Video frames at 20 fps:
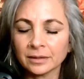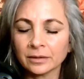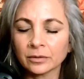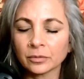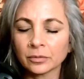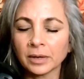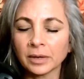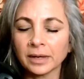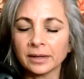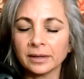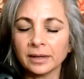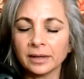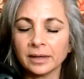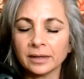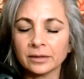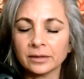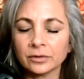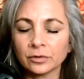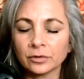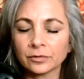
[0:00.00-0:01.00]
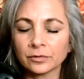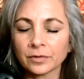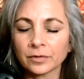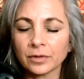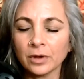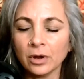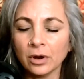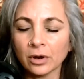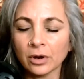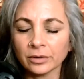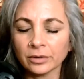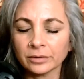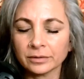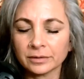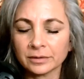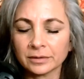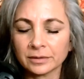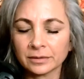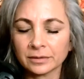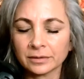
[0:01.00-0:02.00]
the right hand over the
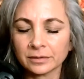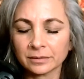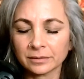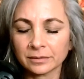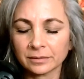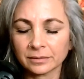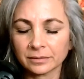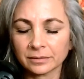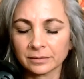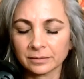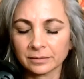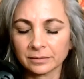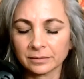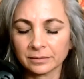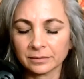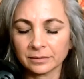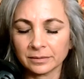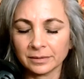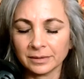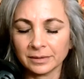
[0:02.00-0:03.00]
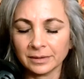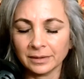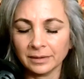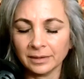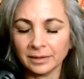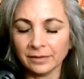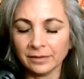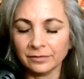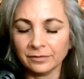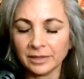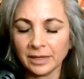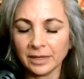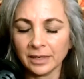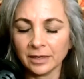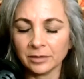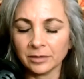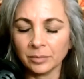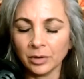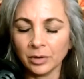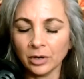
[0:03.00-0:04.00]
heart and the left
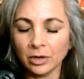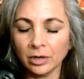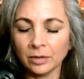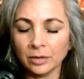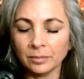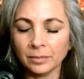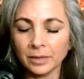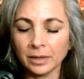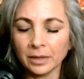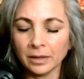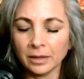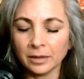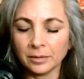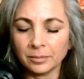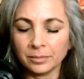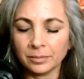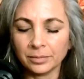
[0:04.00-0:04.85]
hand palm up.